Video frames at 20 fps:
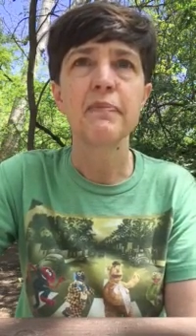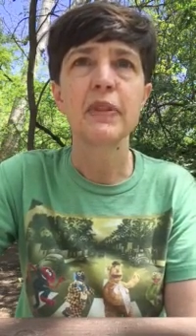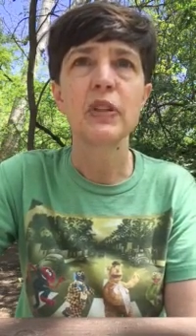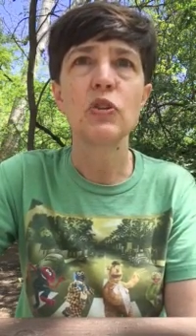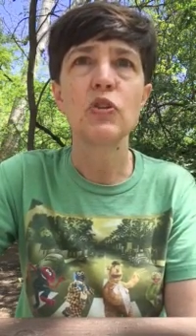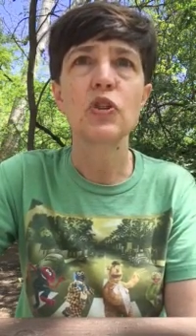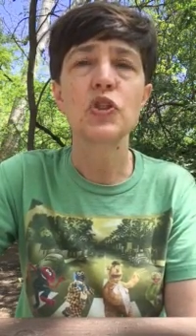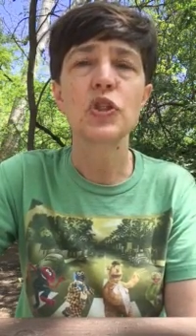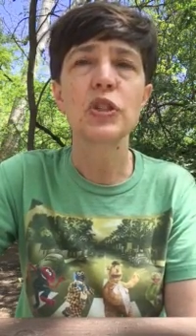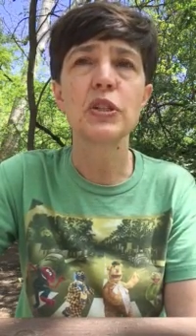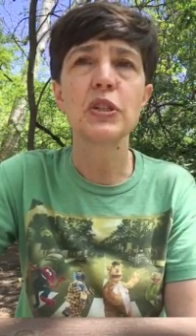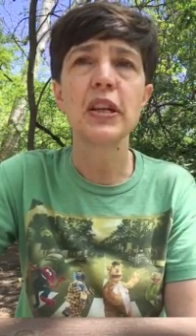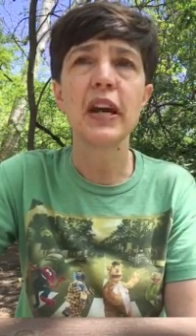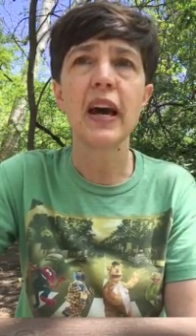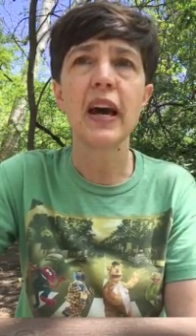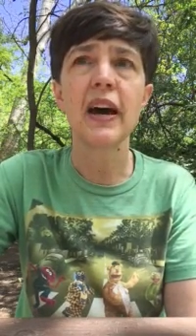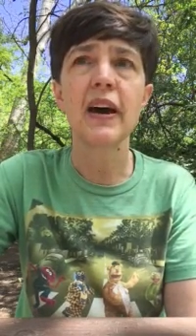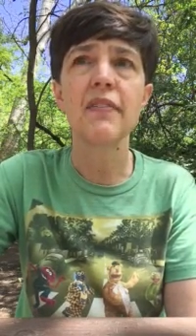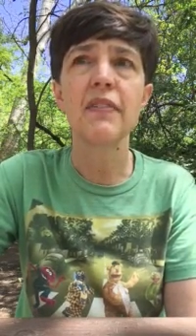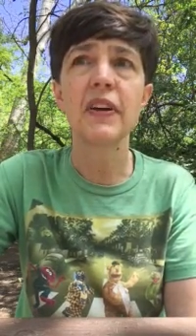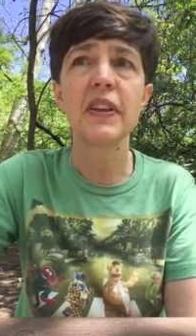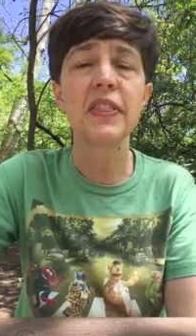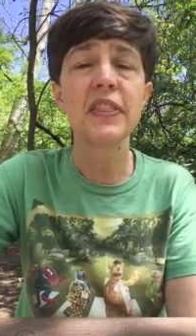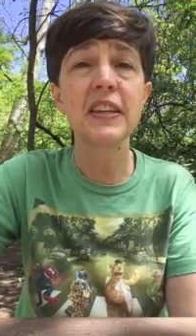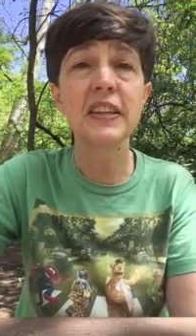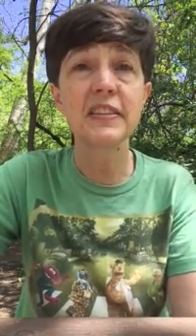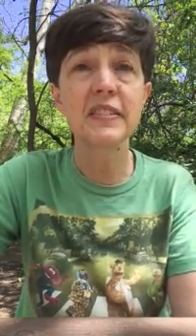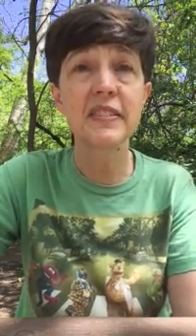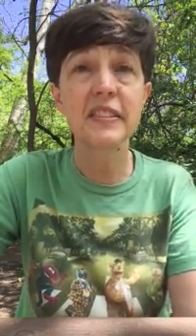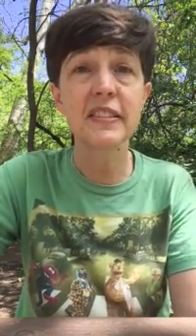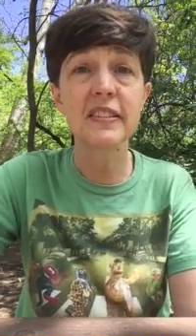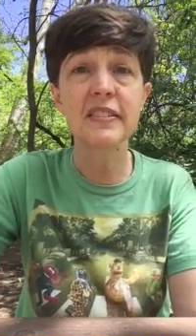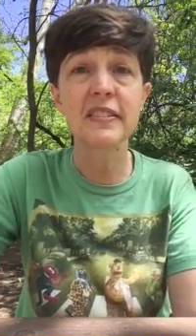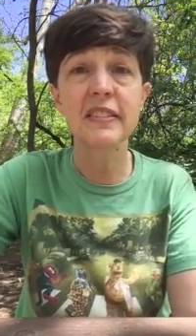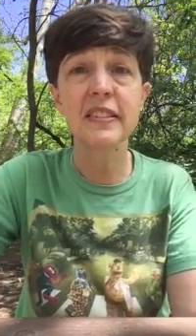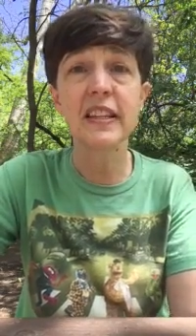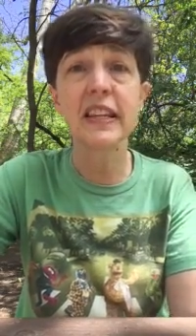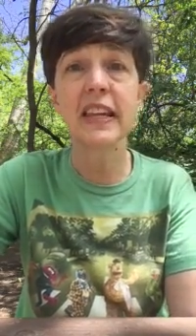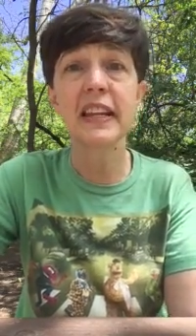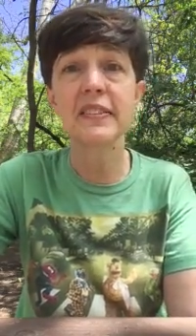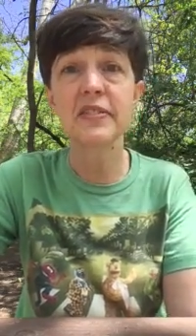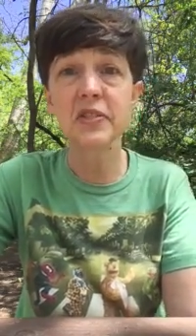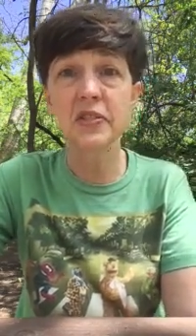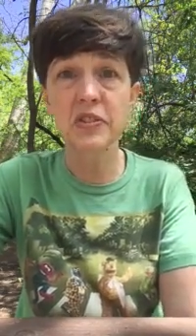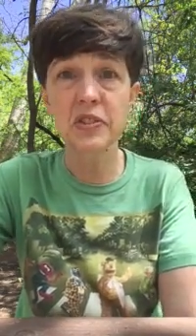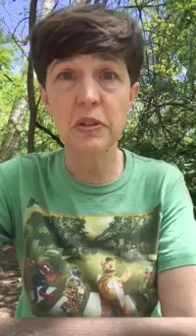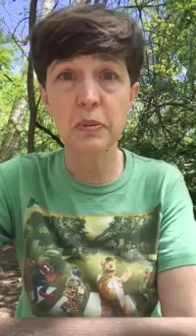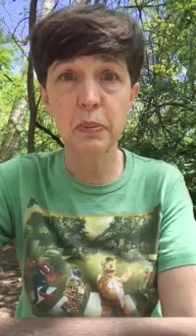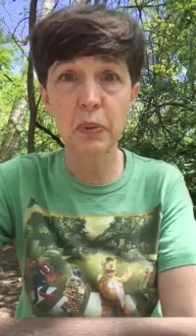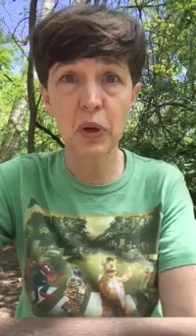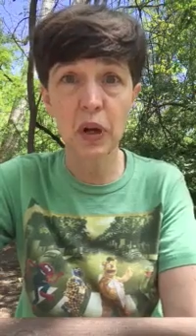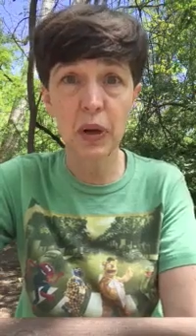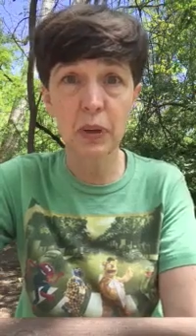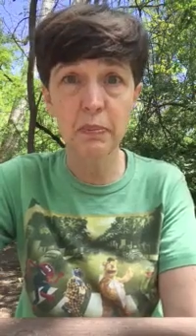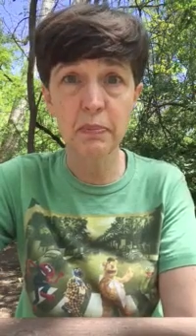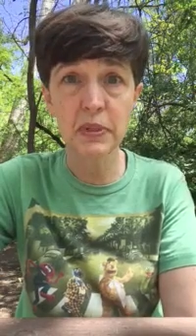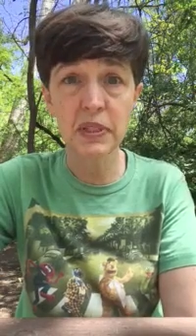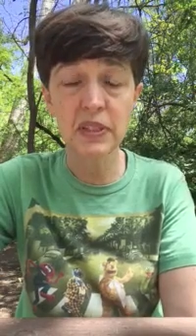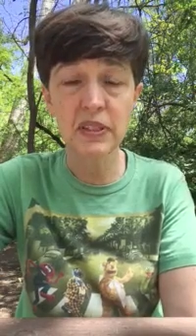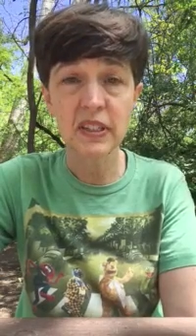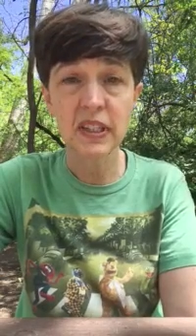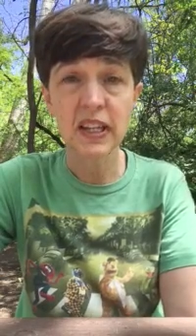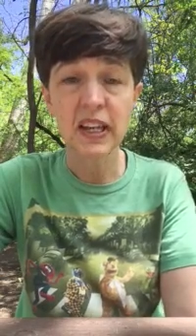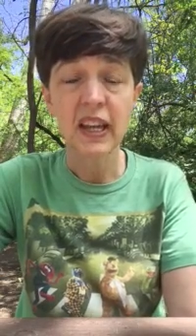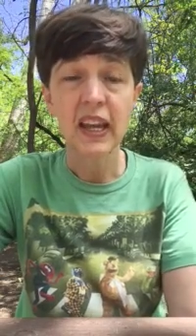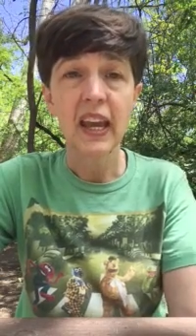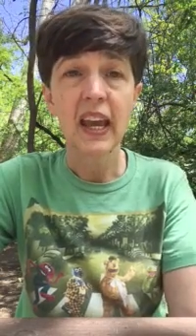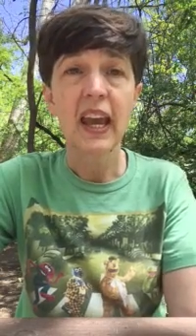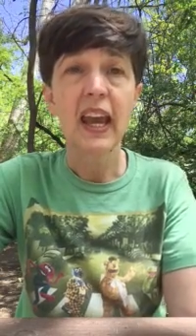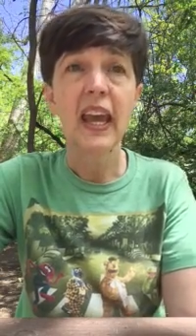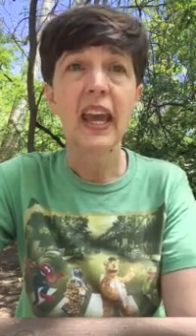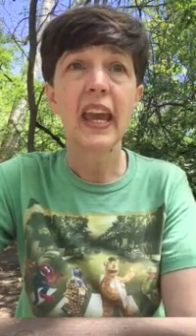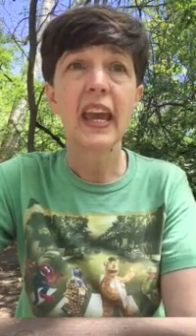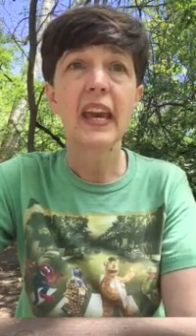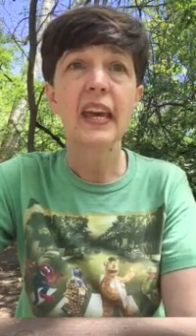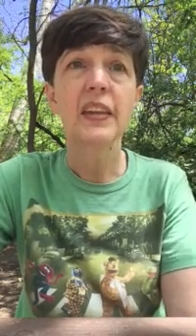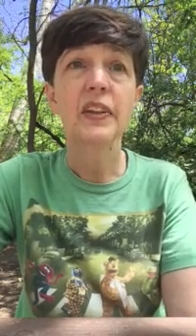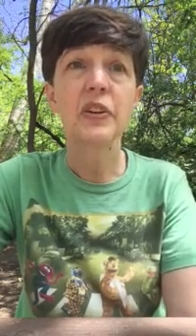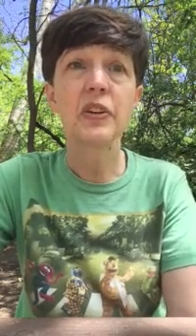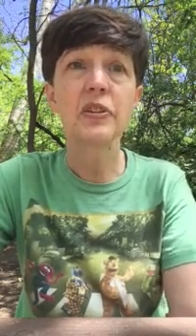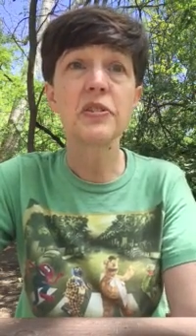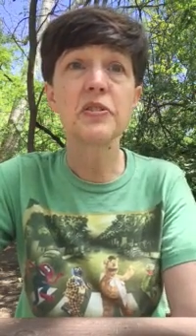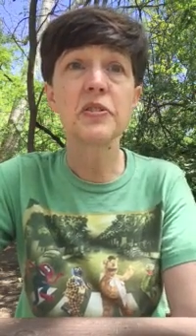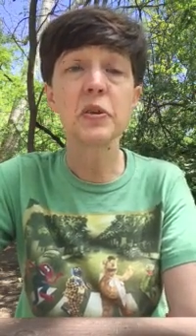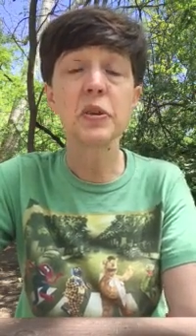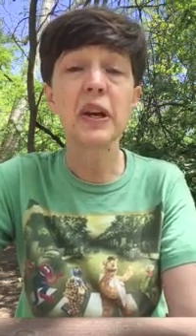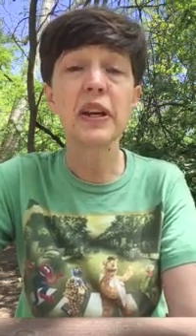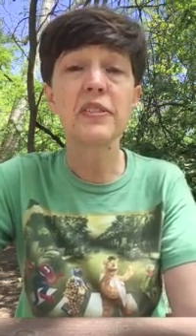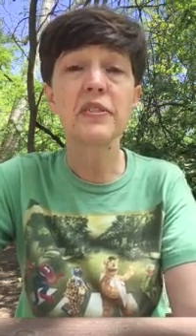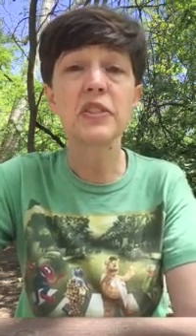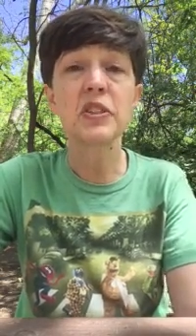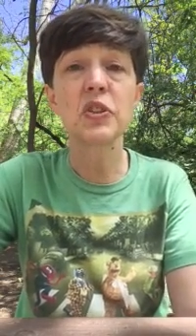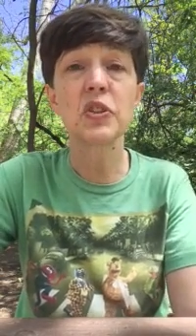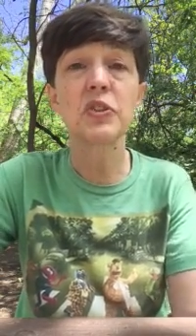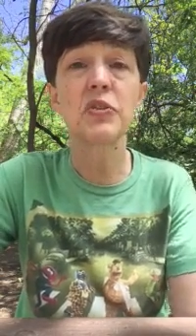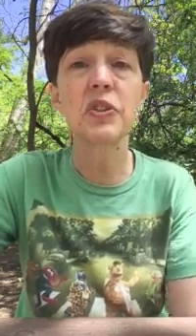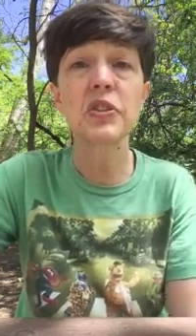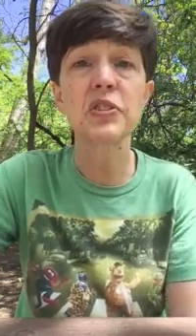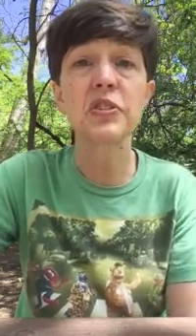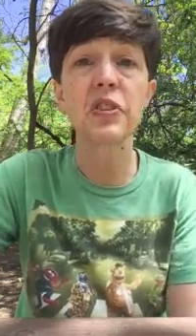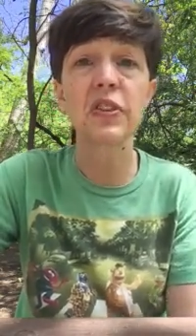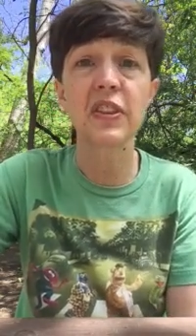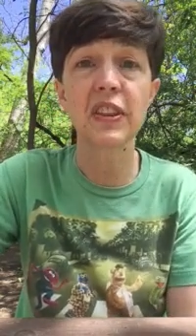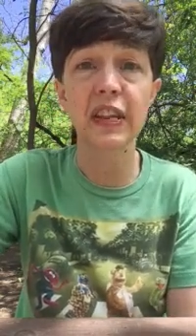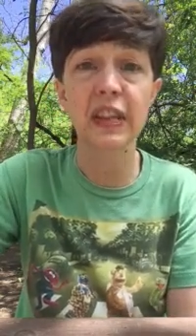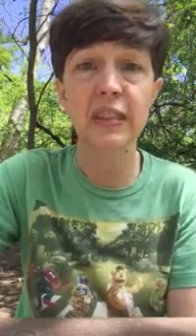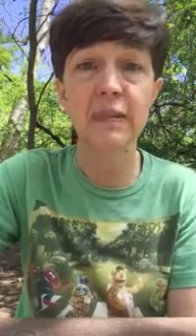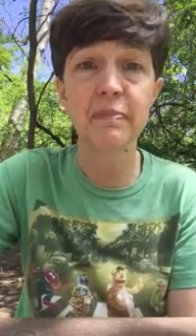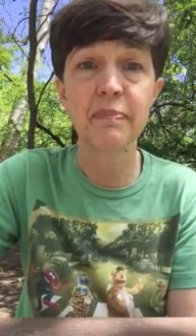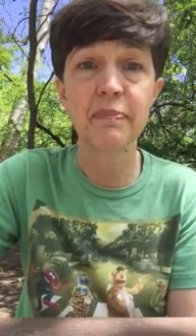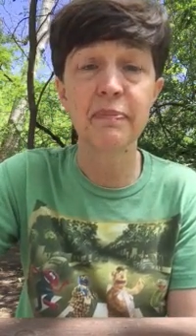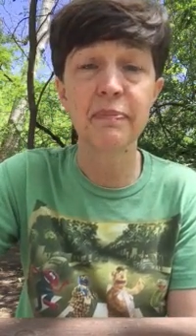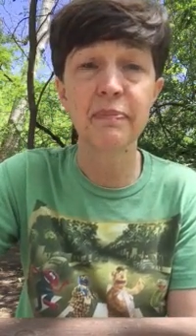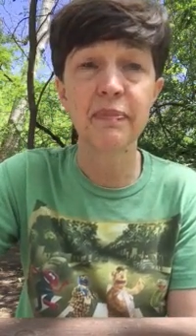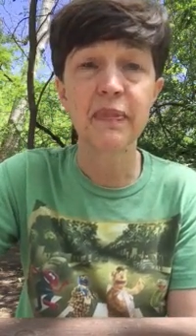You should have a thesis that answers the prompt and also has a universal theme.